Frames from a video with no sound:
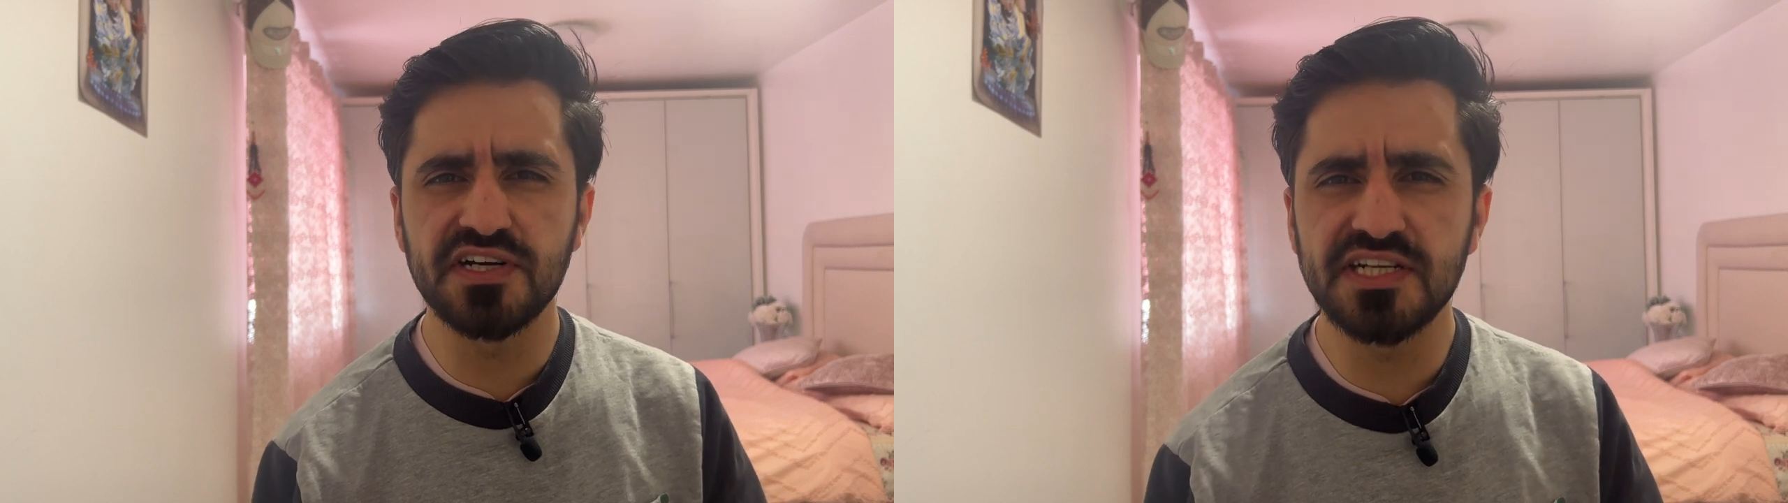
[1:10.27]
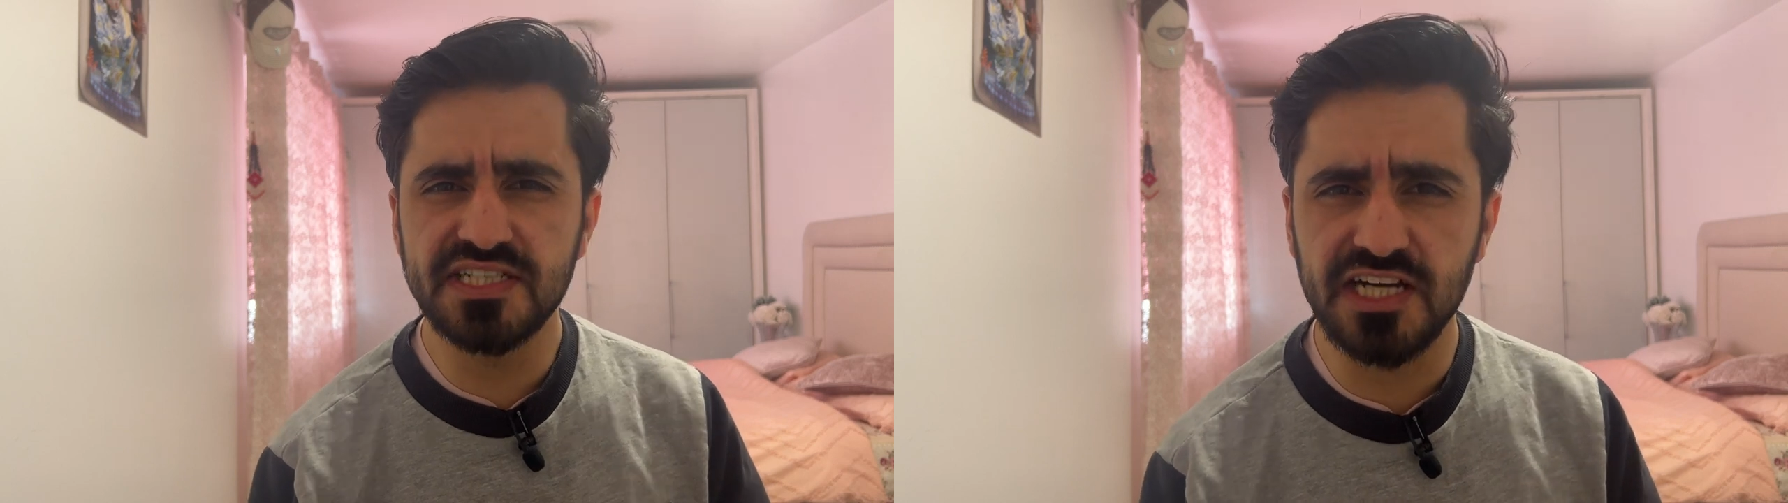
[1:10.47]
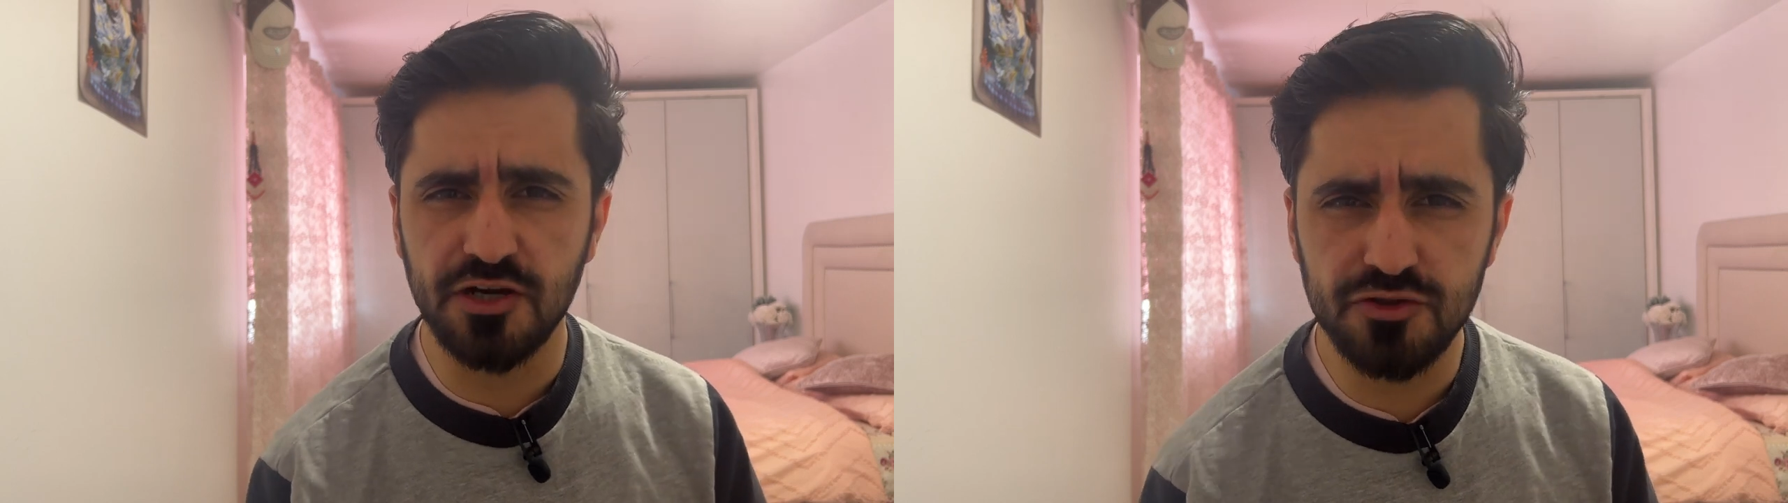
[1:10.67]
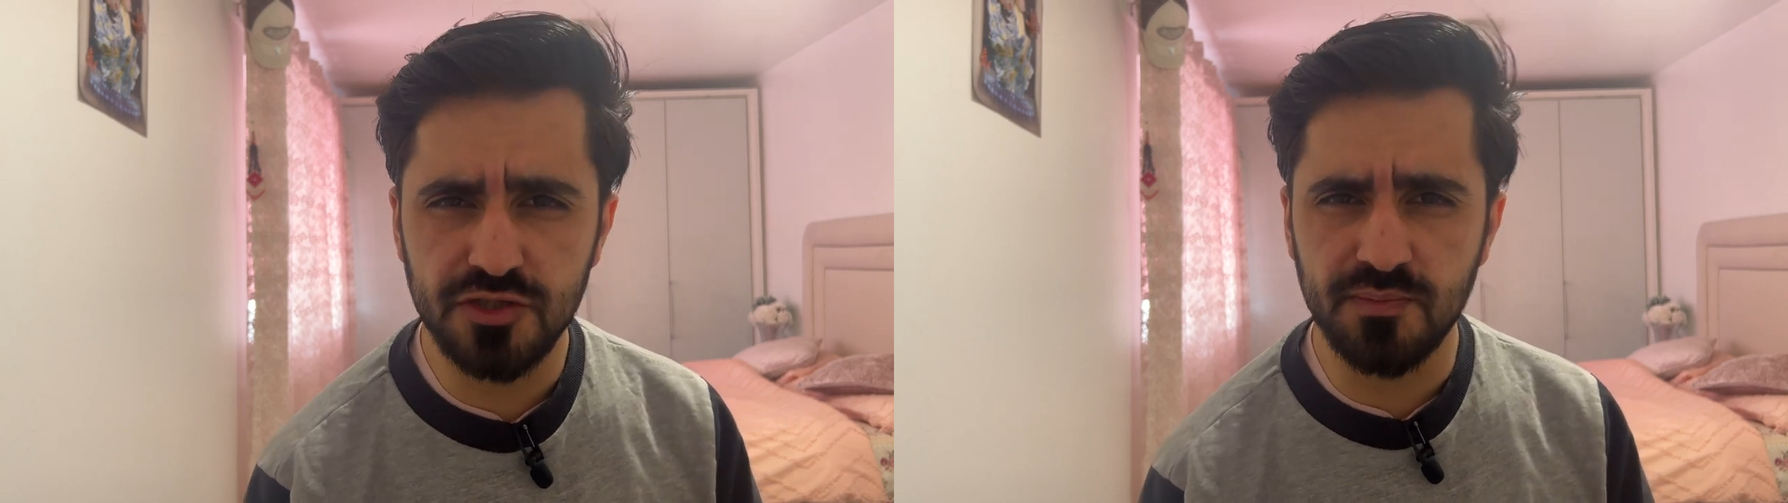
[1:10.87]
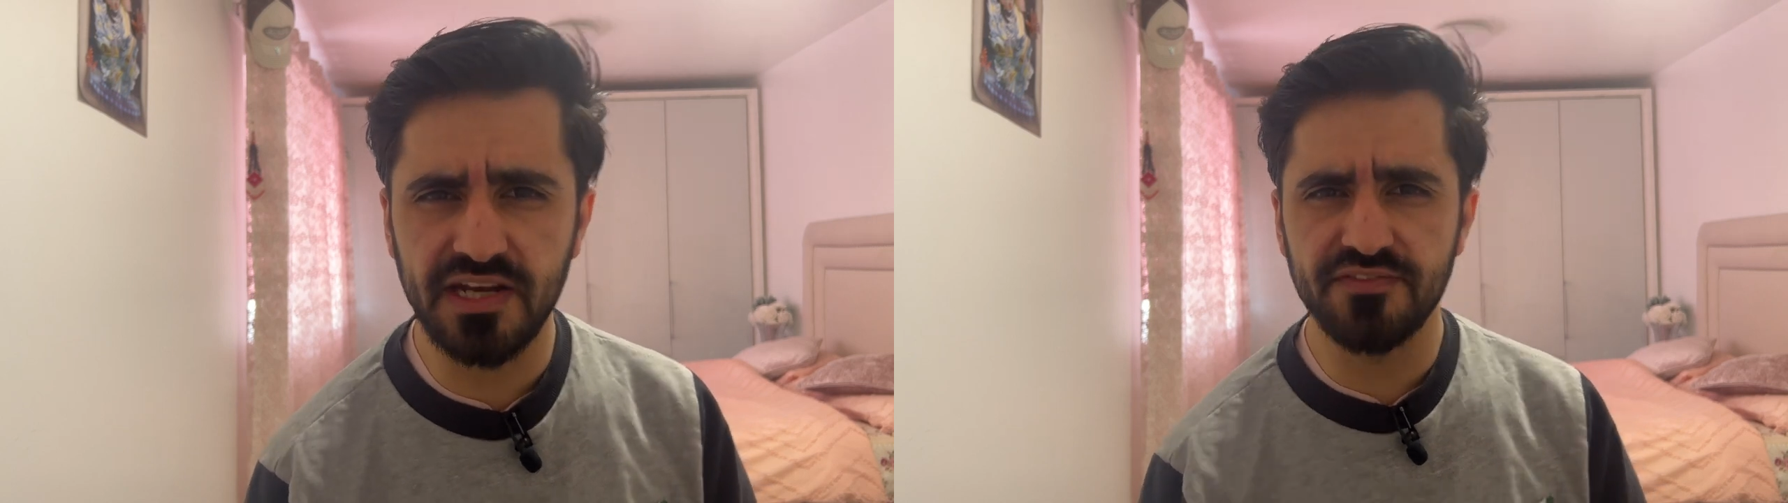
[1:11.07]
hurting
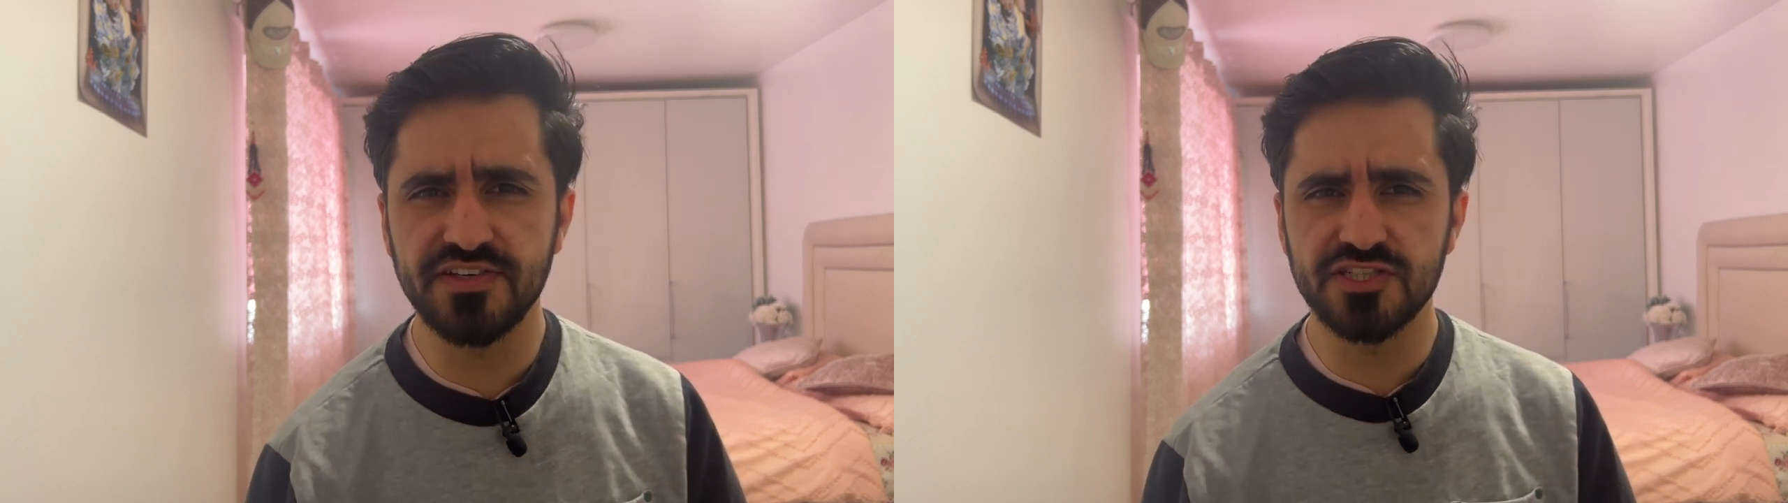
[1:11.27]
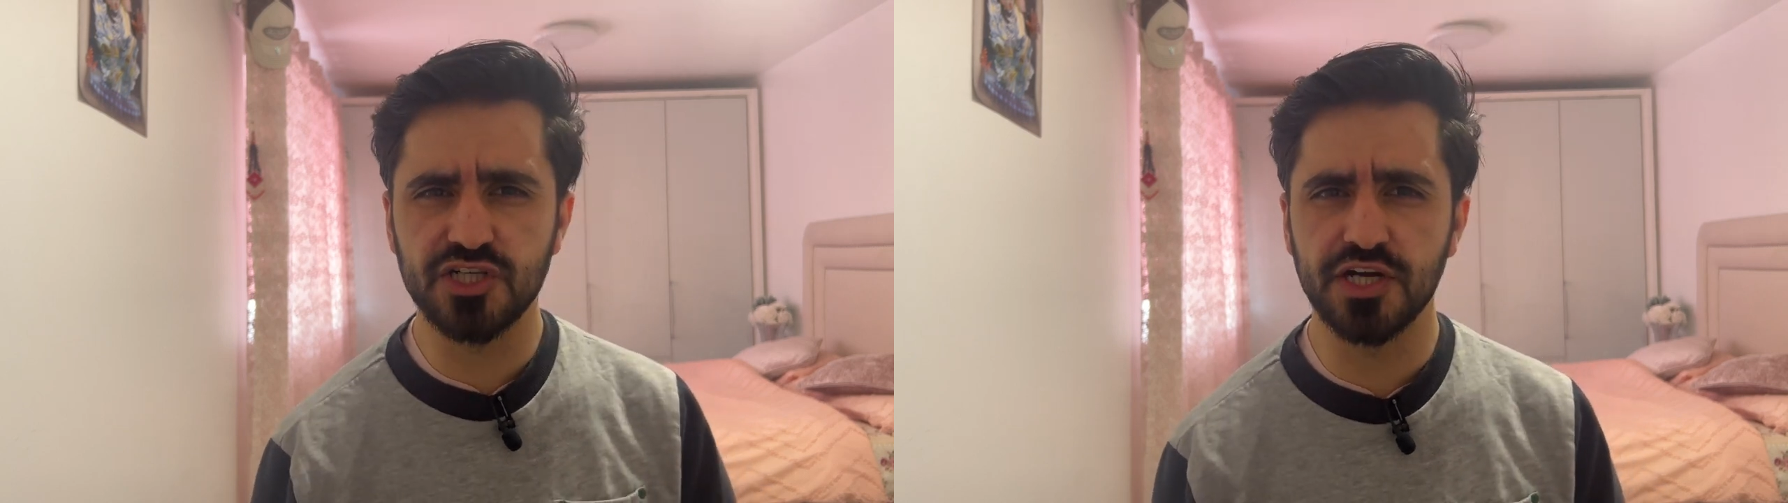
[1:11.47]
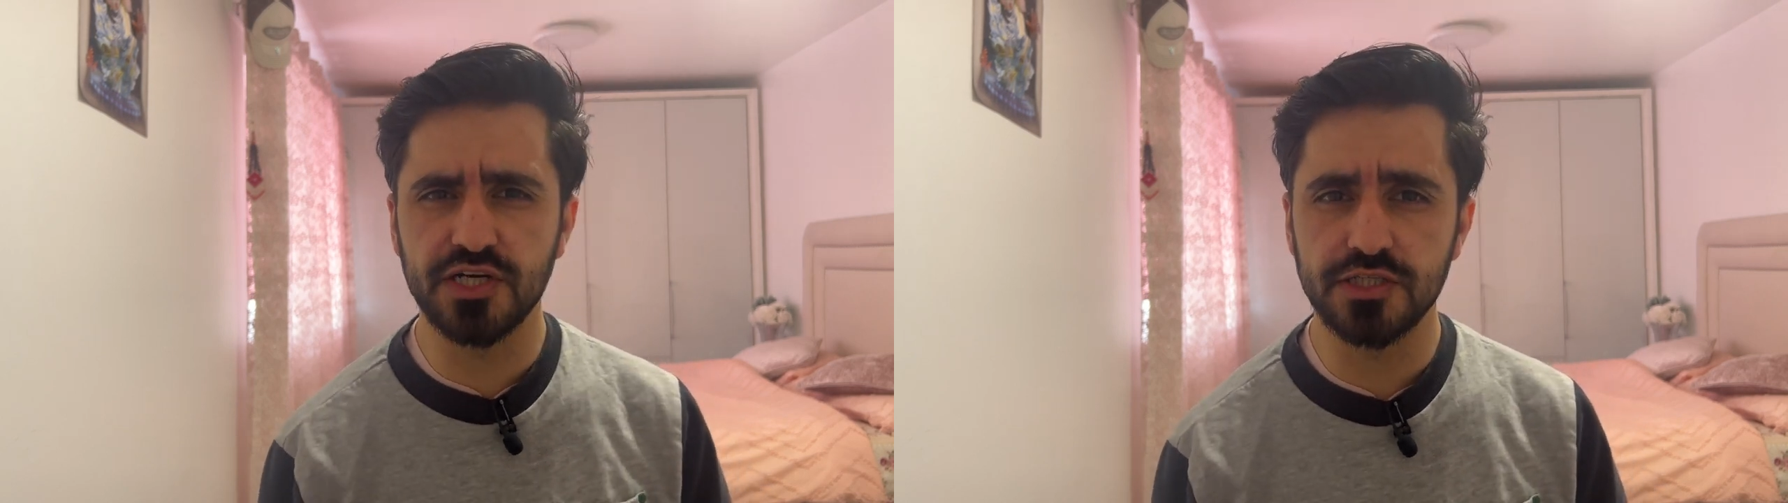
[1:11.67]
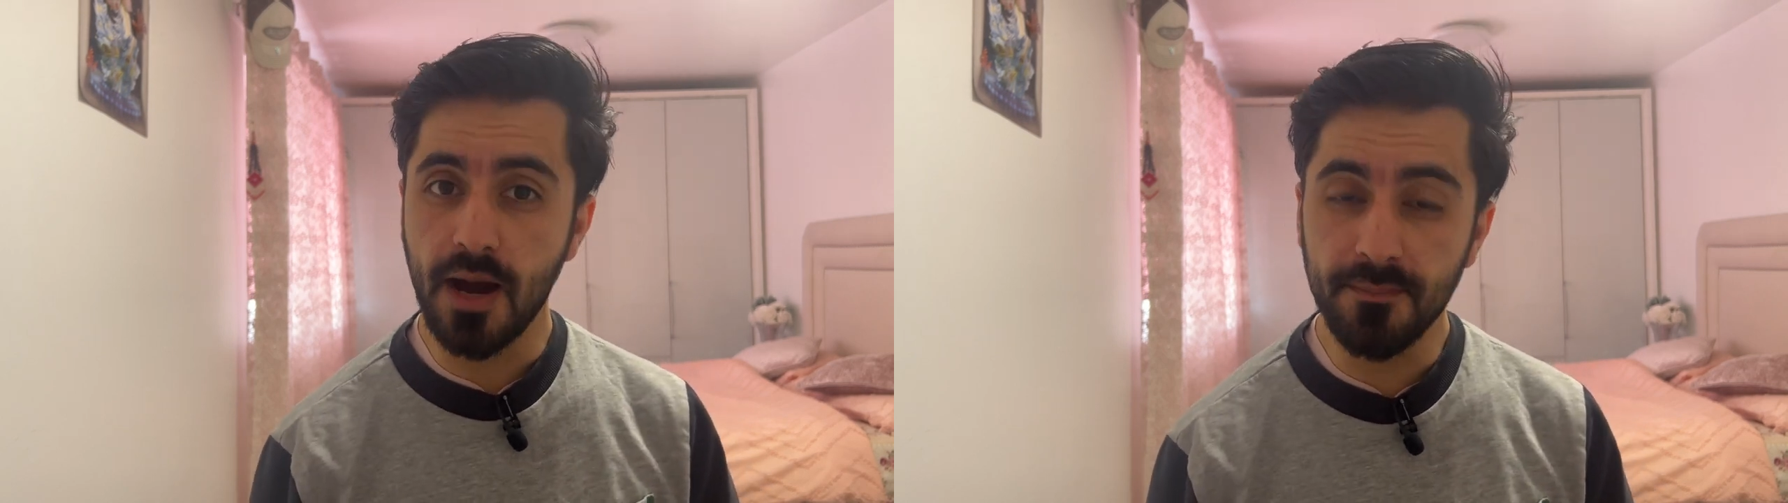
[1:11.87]
another man if he's trying to hurt.